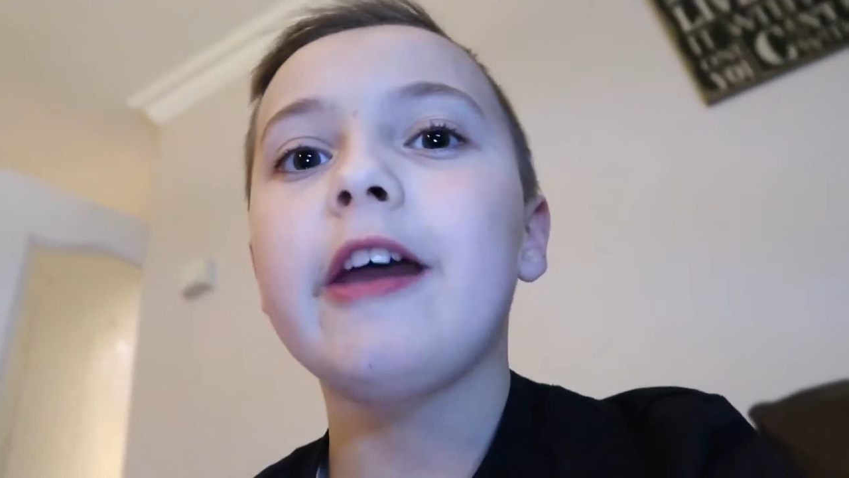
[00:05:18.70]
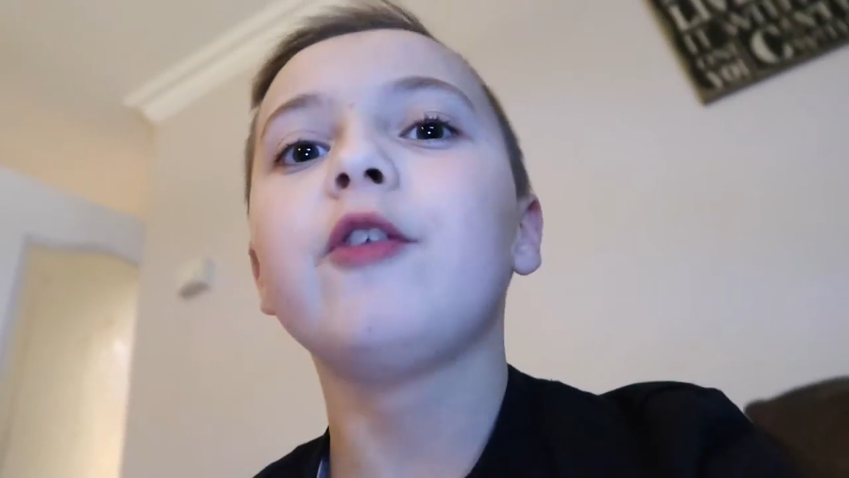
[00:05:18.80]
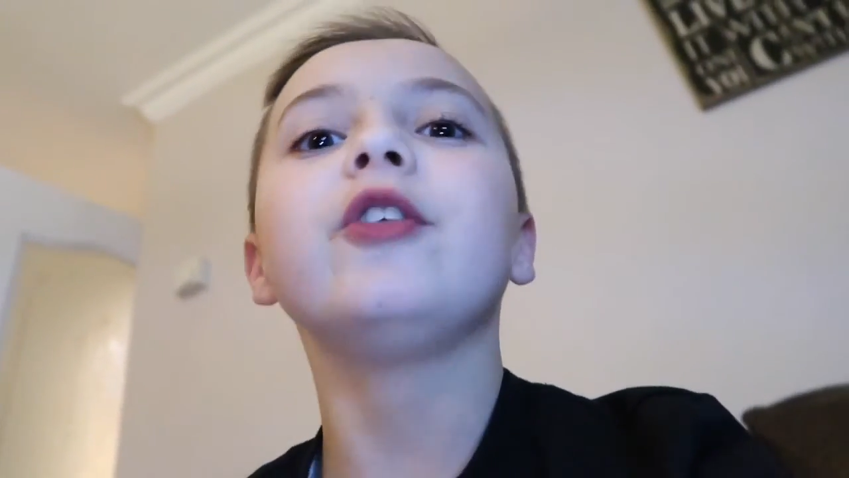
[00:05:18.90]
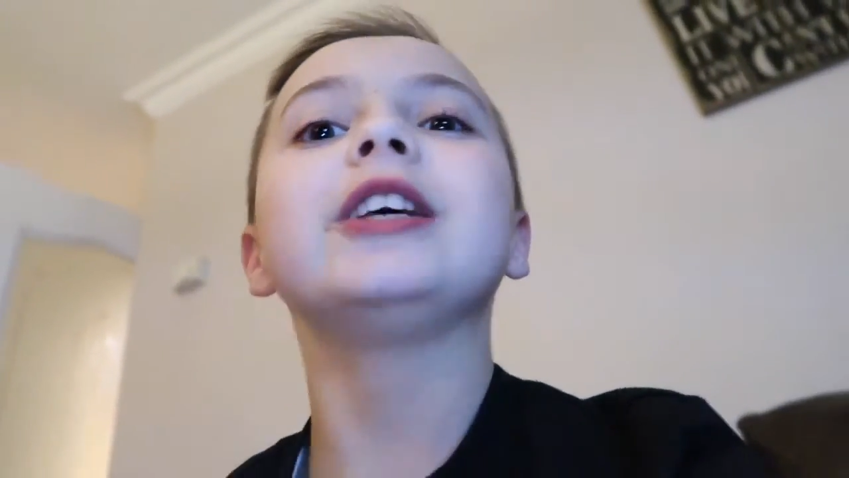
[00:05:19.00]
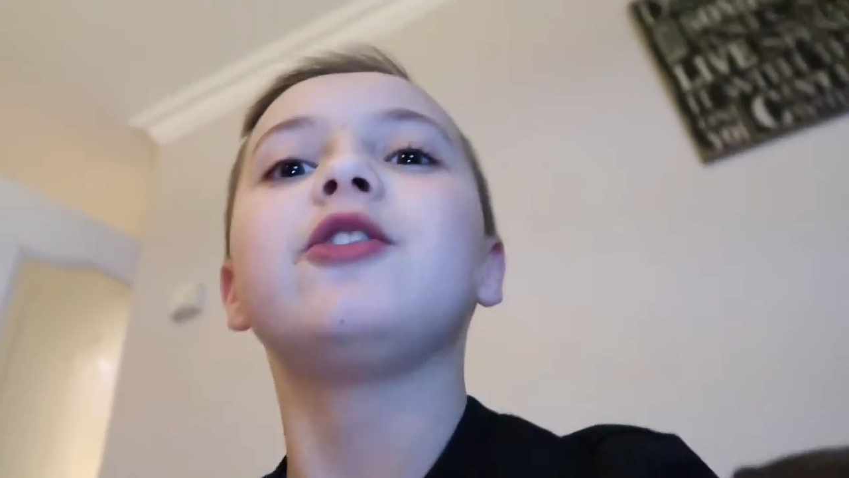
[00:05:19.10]

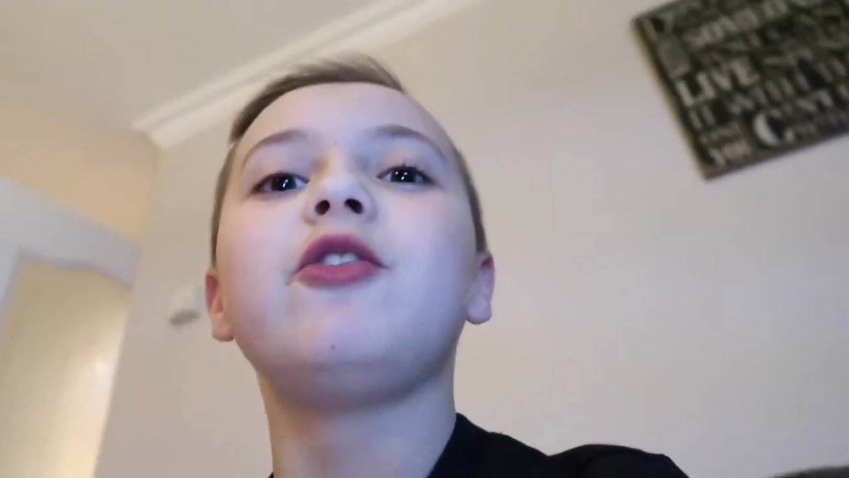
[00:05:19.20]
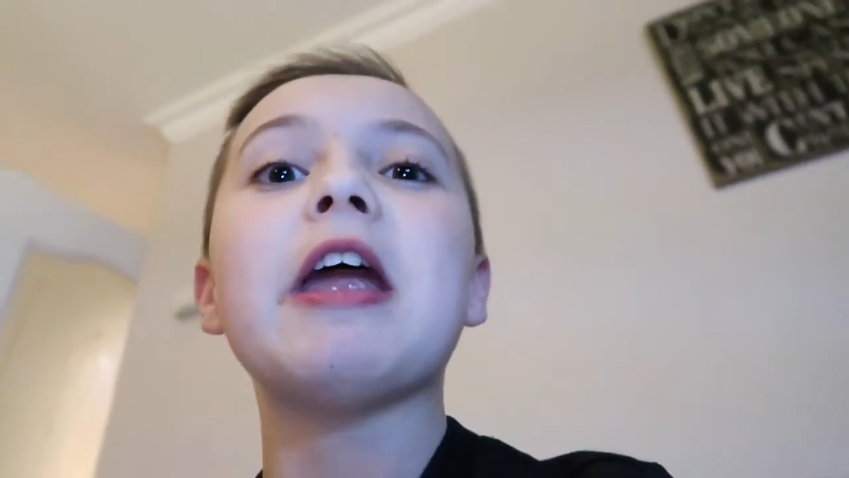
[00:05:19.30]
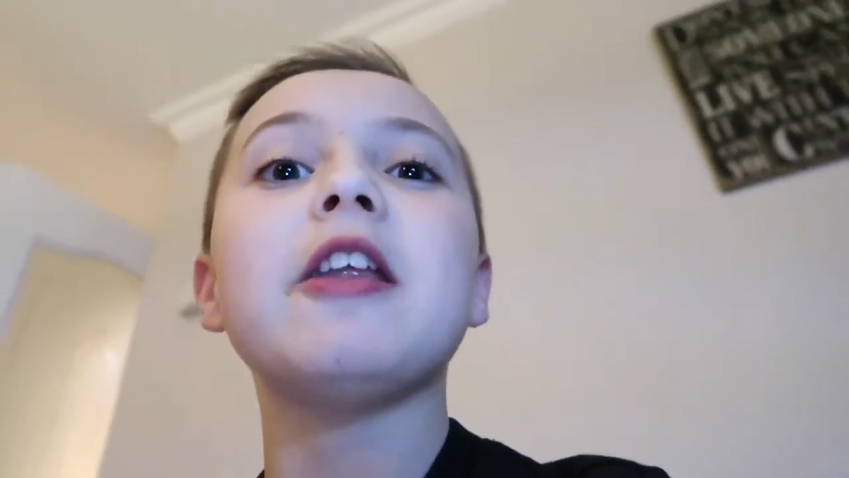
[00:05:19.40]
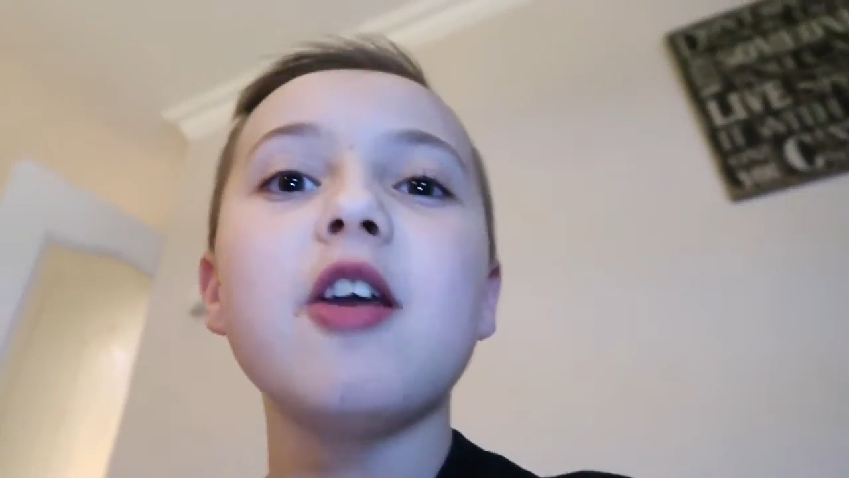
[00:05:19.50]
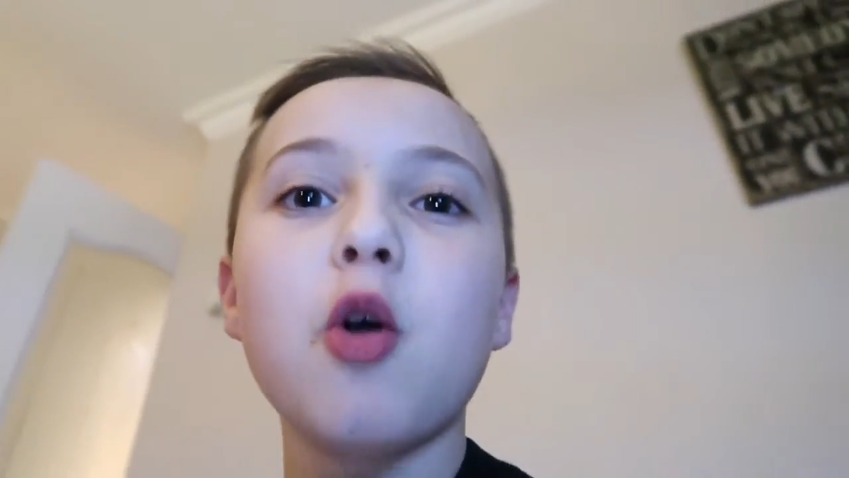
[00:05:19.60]
If this
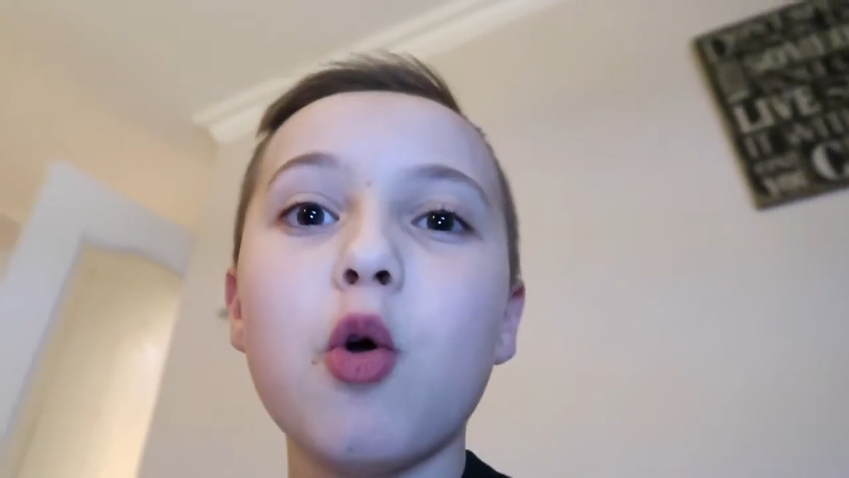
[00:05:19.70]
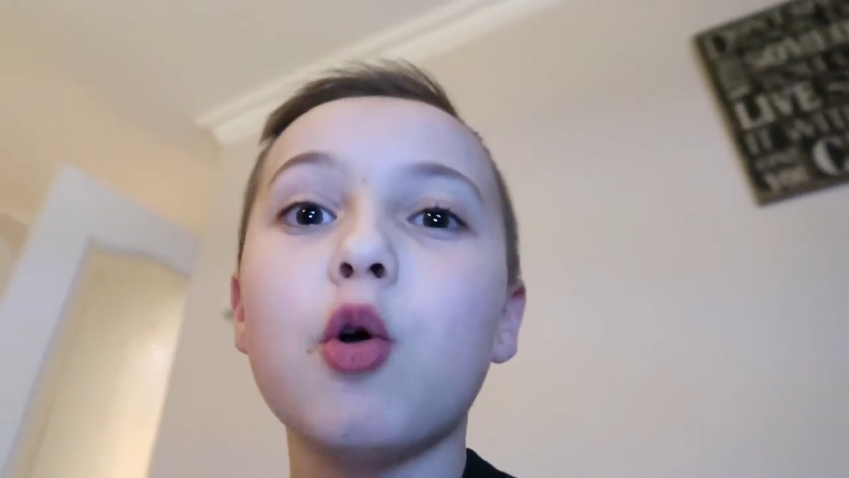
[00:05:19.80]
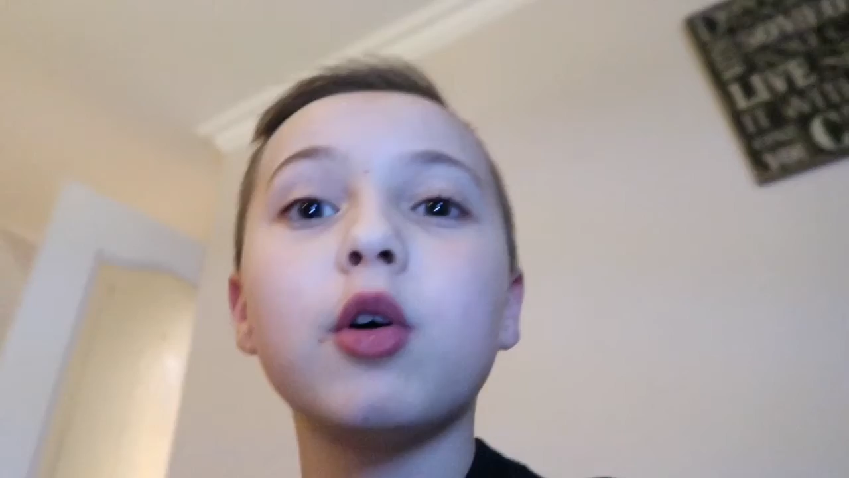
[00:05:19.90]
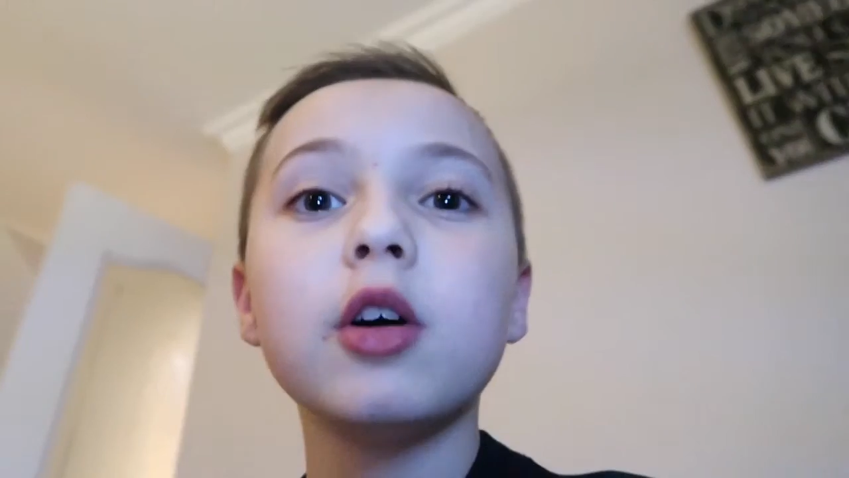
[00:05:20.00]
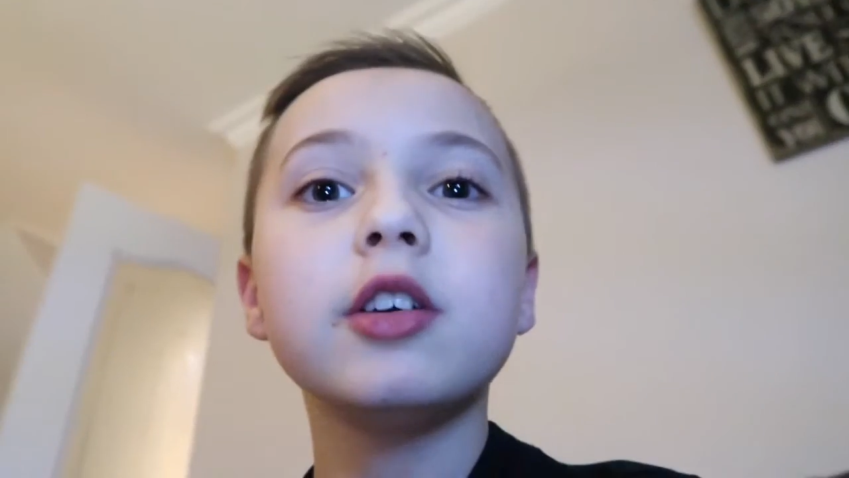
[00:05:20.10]

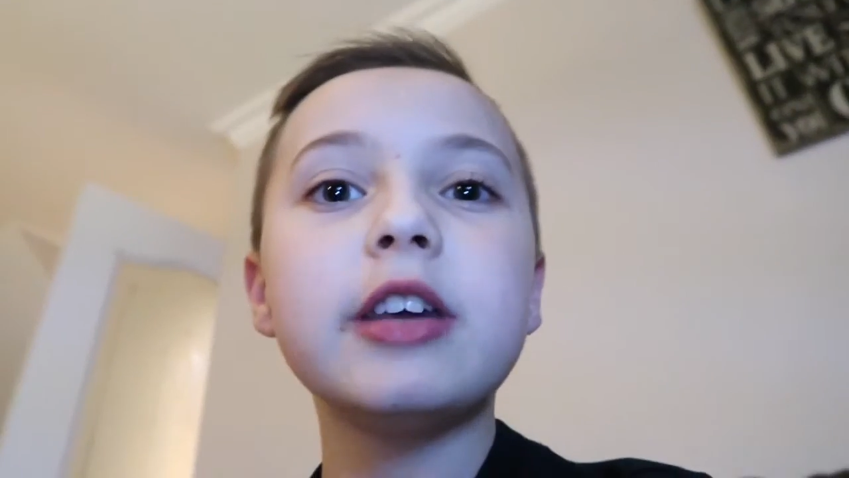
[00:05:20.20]
video